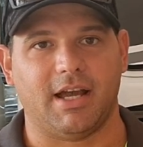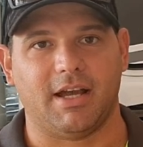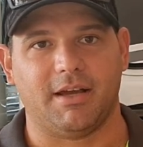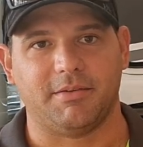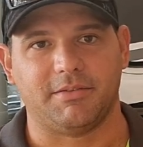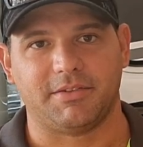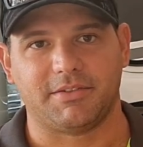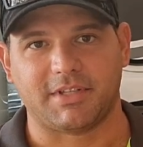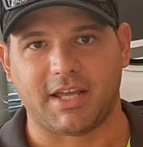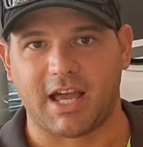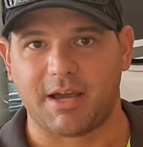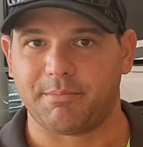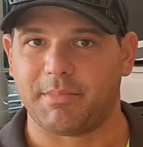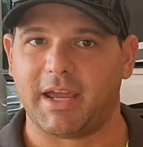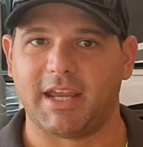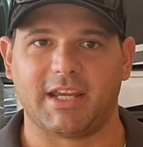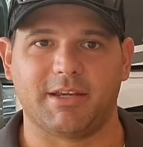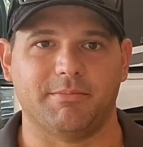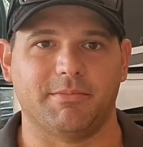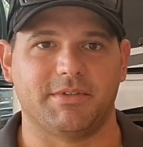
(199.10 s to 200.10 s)
start
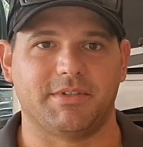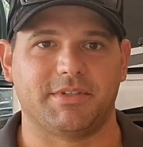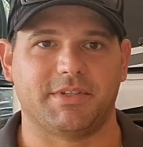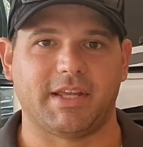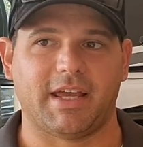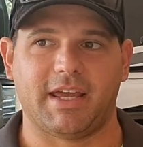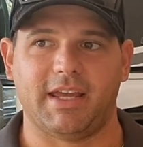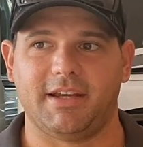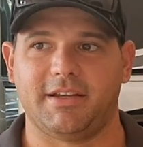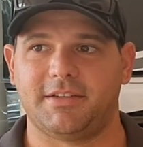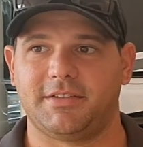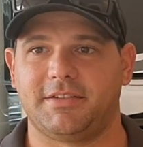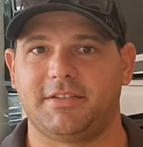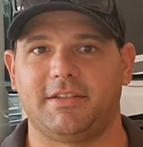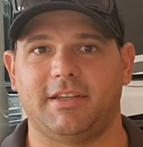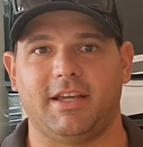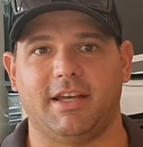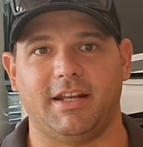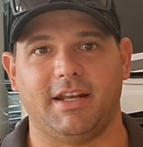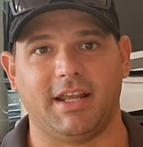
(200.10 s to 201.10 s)
making mistakes
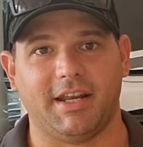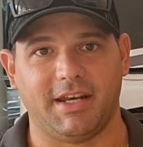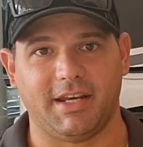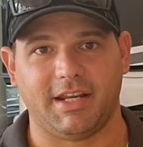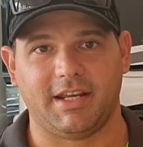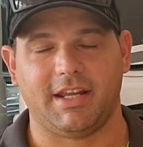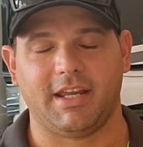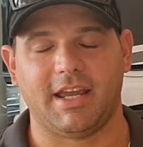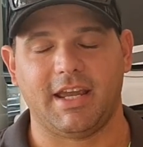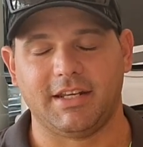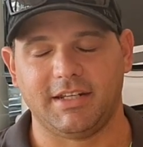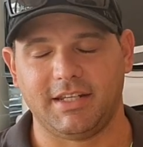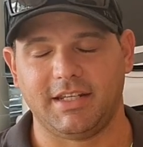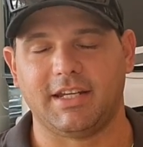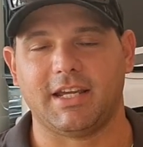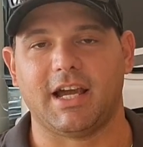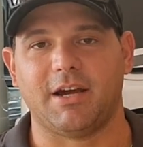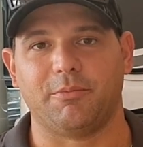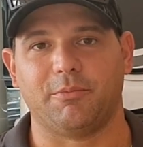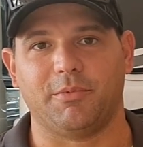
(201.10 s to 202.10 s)
and
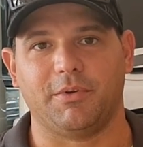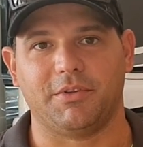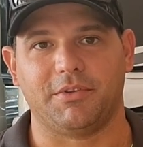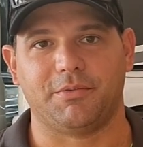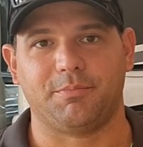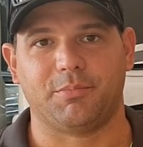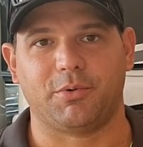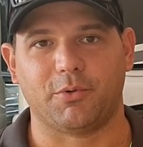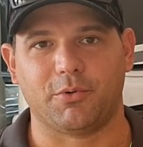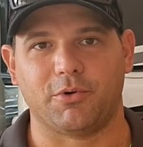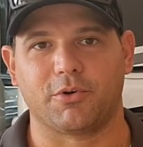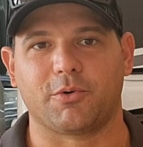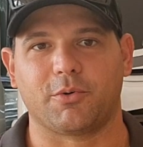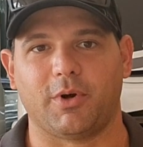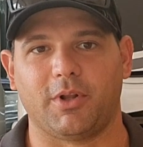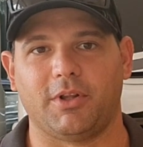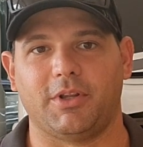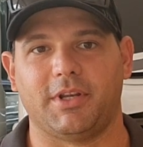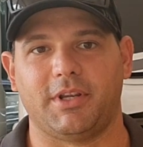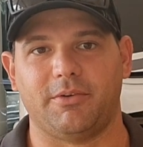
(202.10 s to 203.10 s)
ending up with poor
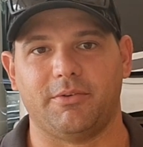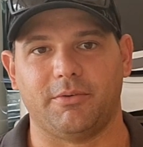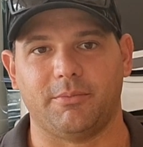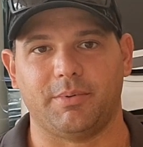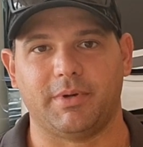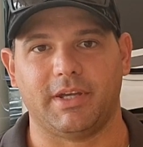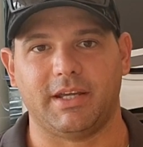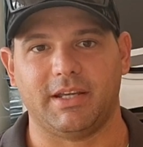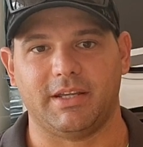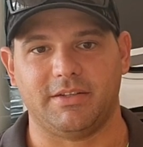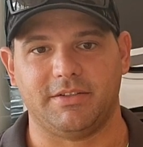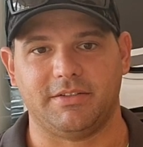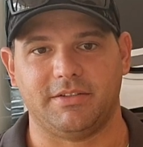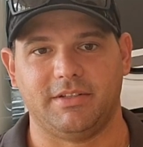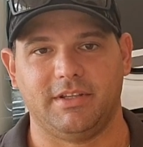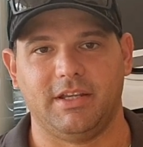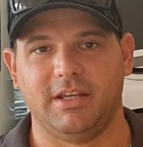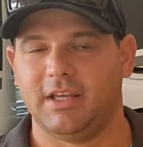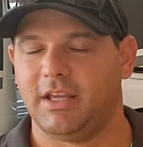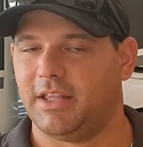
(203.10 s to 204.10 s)
quality repairs.
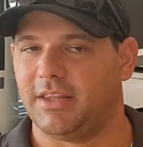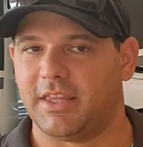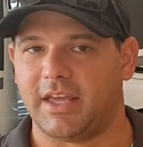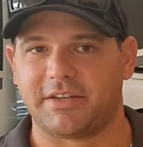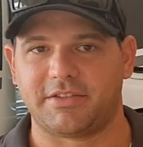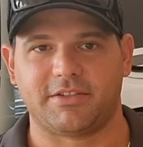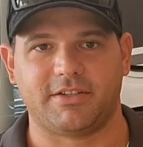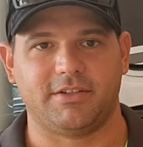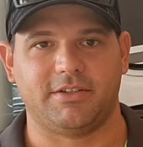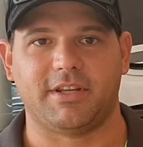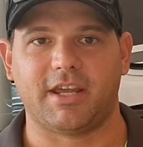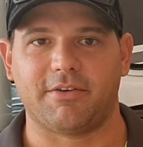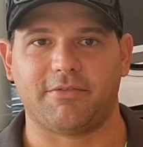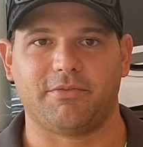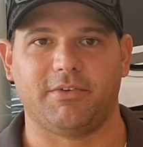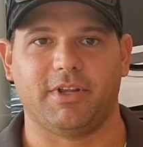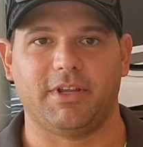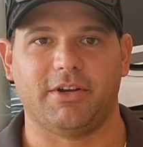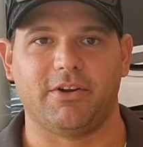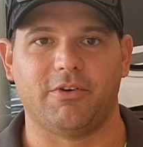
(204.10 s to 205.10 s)
That's
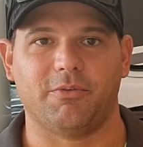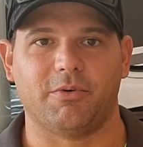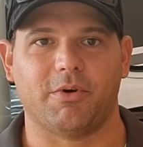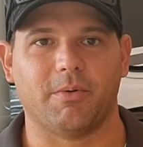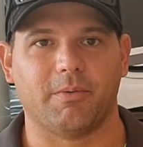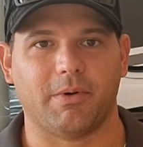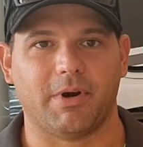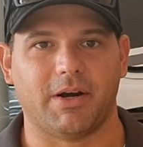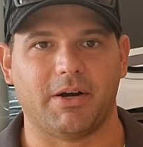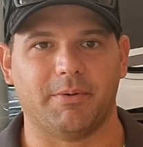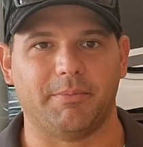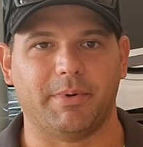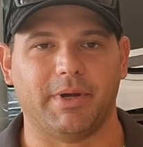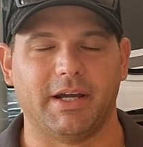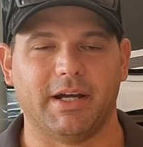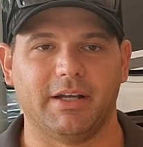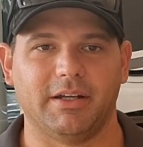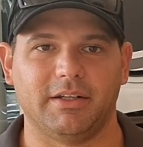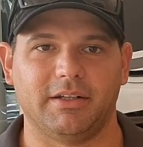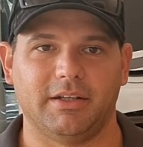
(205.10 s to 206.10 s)
definitely not what we're
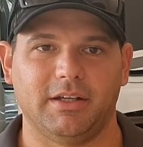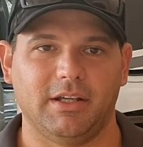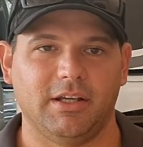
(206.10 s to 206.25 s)
about.